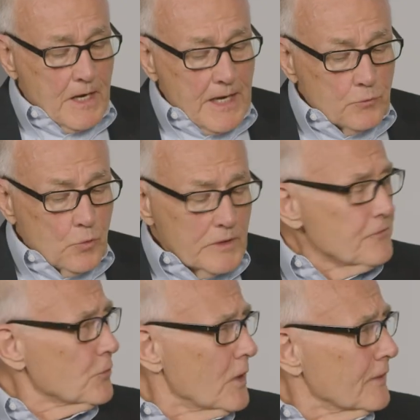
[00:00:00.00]
And what are
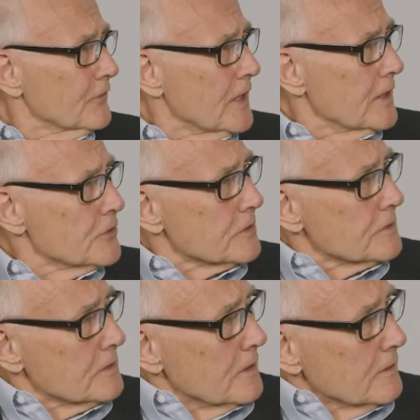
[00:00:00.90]
the
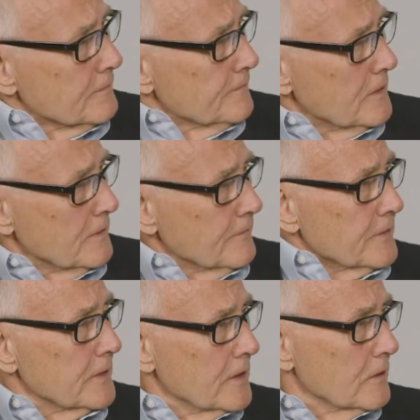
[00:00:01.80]
qualifications of
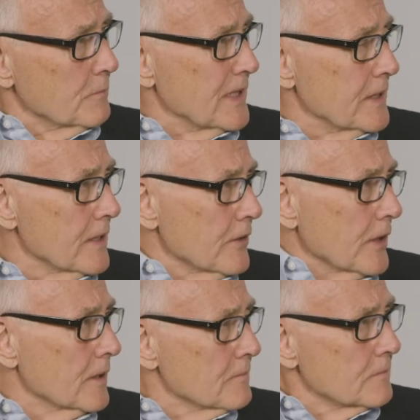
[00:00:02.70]
an intermediary?